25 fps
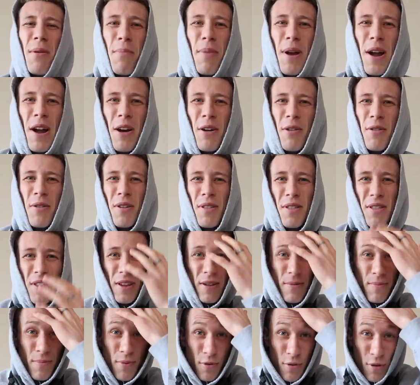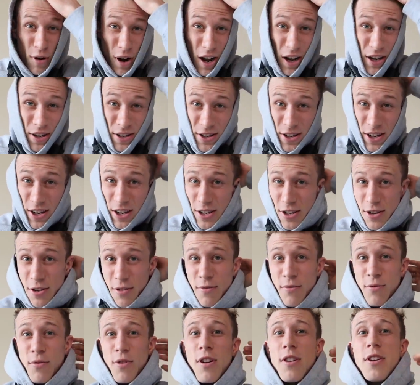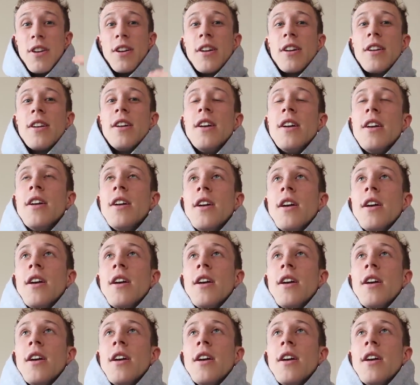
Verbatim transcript: about the process of running.